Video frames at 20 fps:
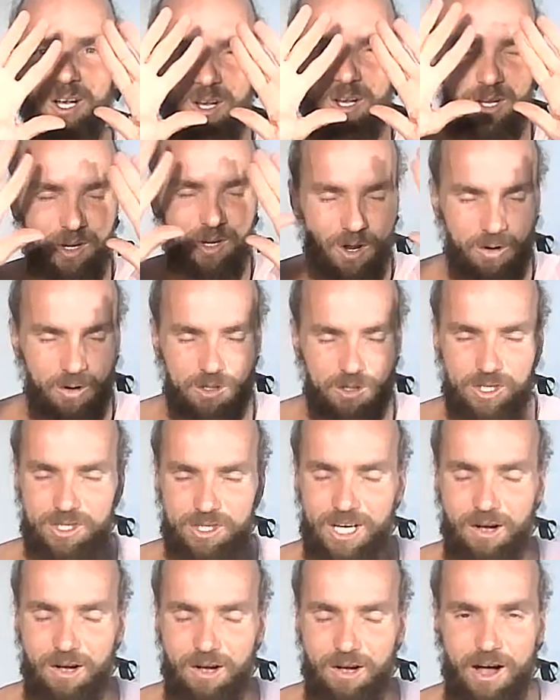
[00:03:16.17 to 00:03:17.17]
close
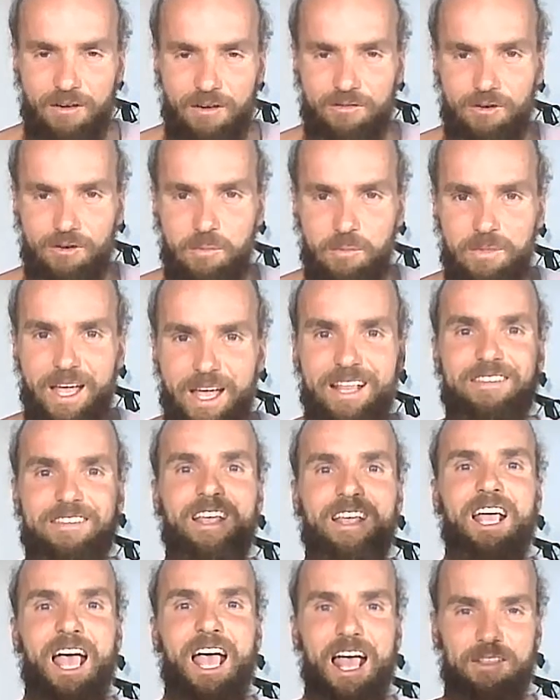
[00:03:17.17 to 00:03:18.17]
yourself up from that,
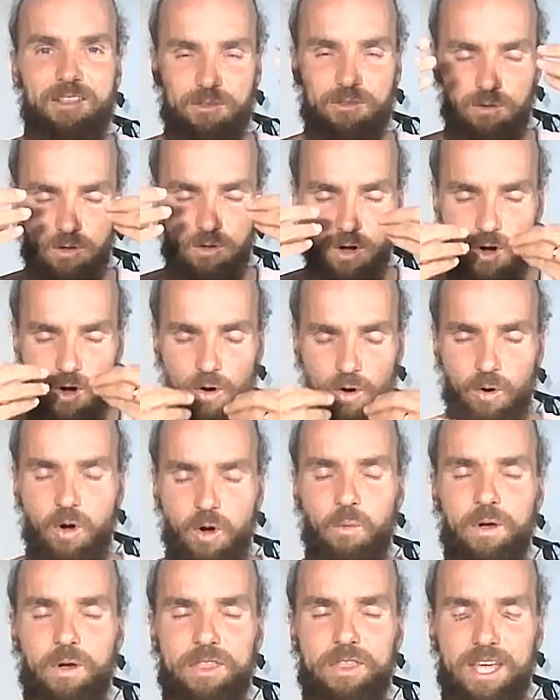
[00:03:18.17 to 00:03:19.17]
and to go
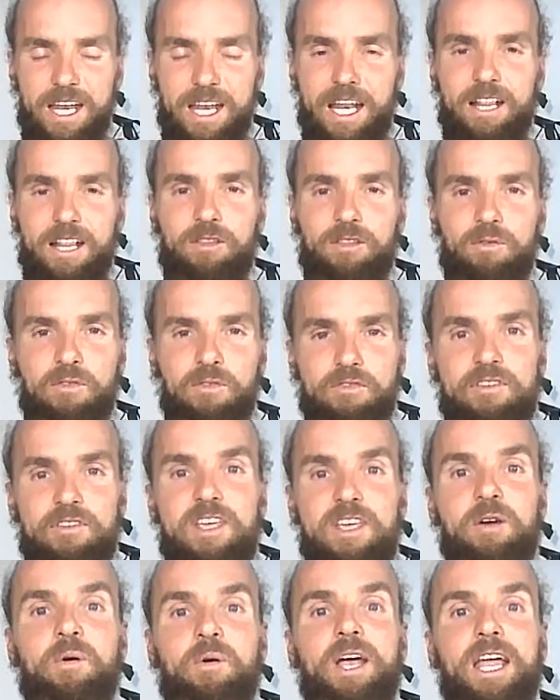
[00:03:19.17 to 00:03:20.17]
within and to
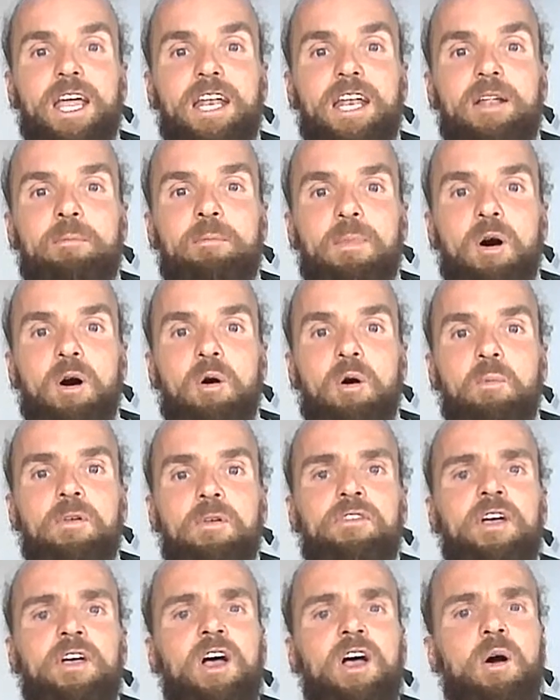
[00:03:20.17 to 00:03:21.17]
feel in the moment,
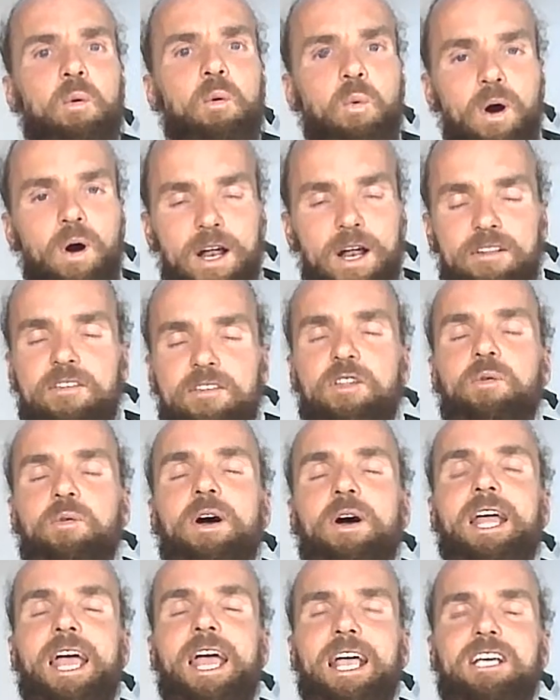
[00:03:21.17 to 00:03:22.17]
what do
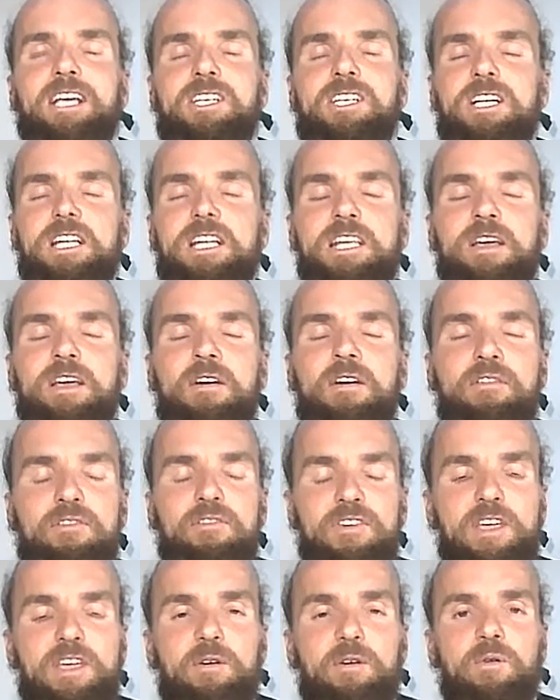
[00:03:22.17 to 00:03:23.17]
I actually
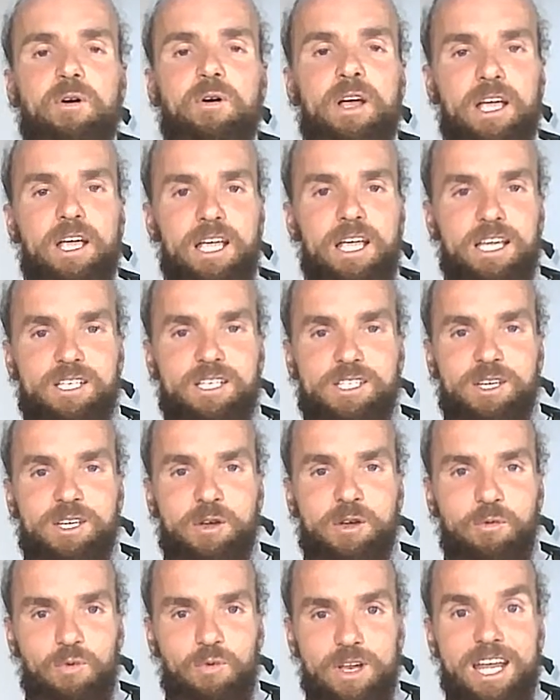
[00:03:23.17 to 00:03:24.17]
feel is
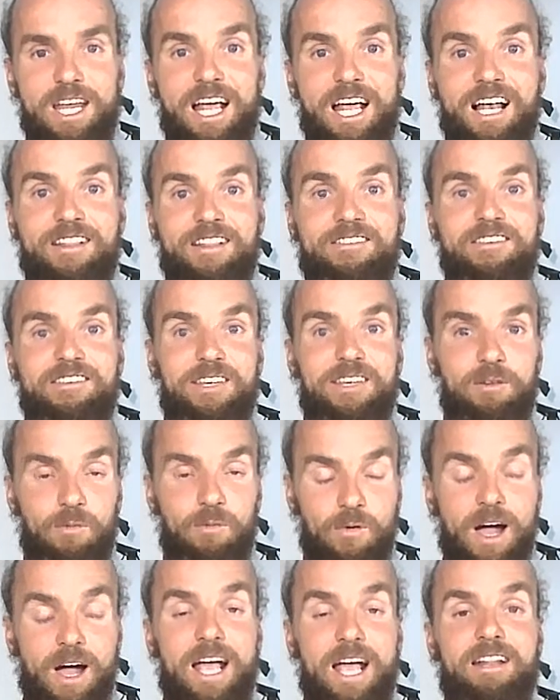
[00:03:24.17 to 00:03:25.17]
reality
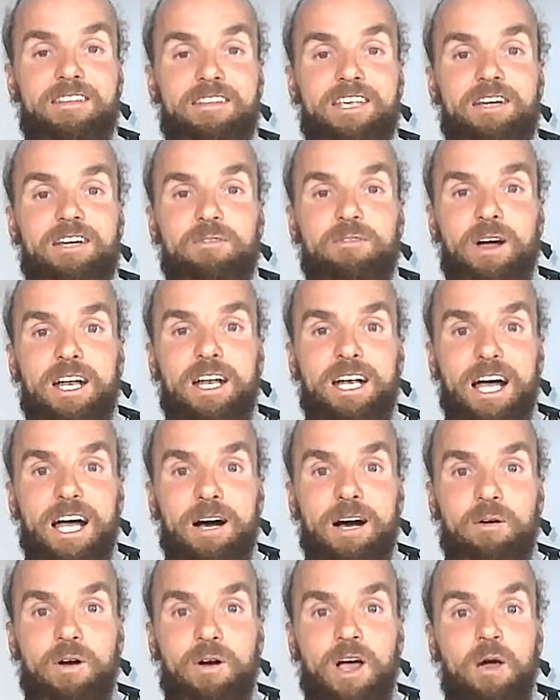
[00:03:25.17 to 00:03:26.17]
right here, right
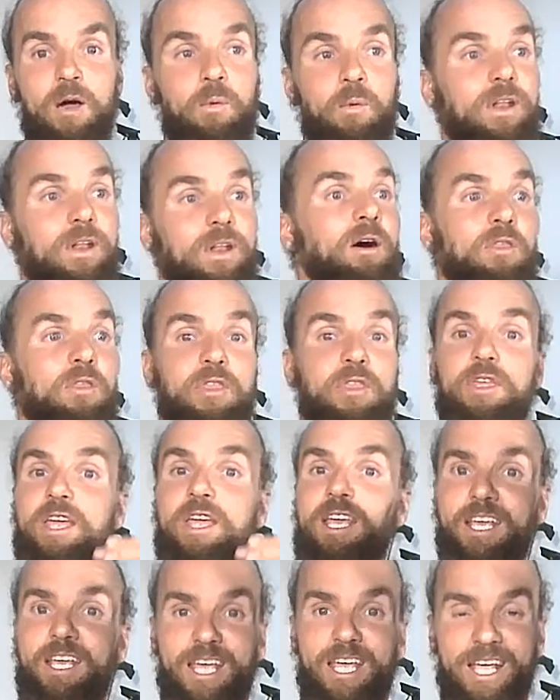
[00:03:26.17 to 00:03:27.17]
now, without
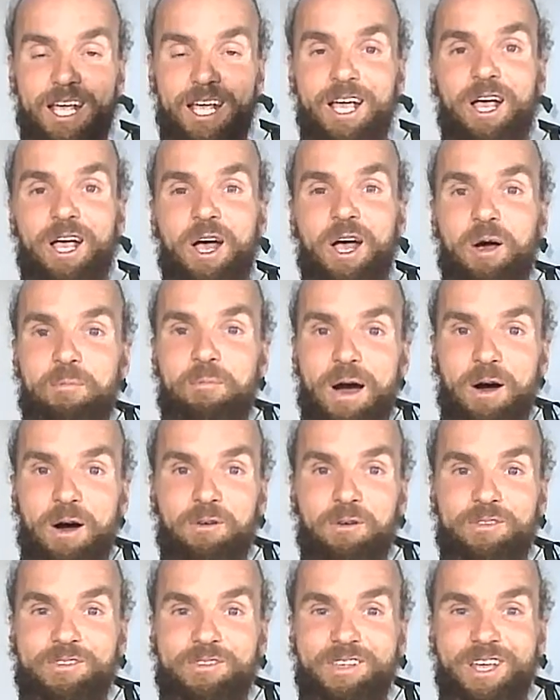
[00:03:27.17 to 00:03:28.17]
thinking about